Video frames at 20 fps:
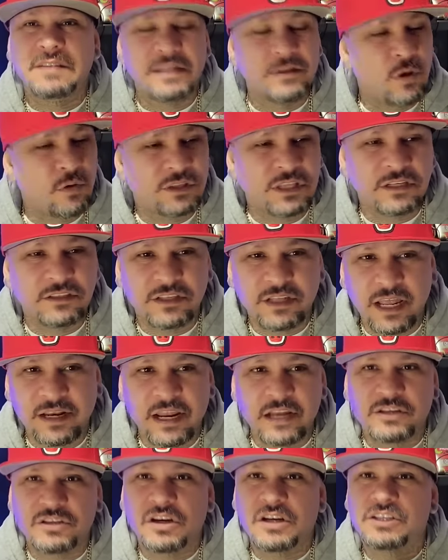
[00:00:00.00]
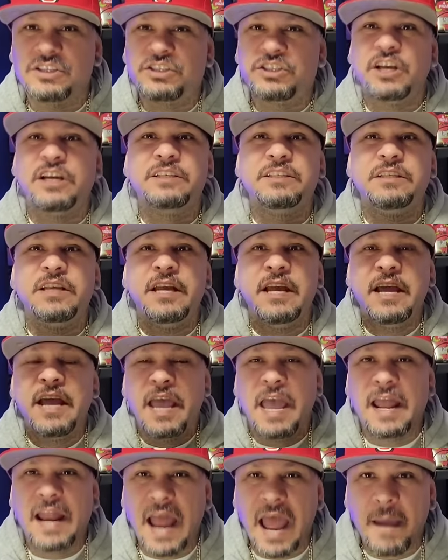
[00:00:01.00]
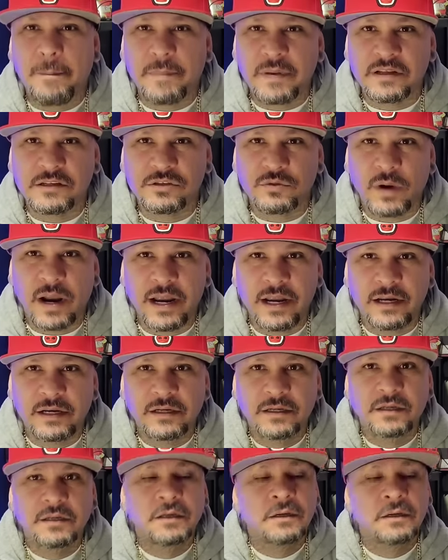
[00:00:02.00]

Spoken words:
No things of that nature. It's just, it happens, right?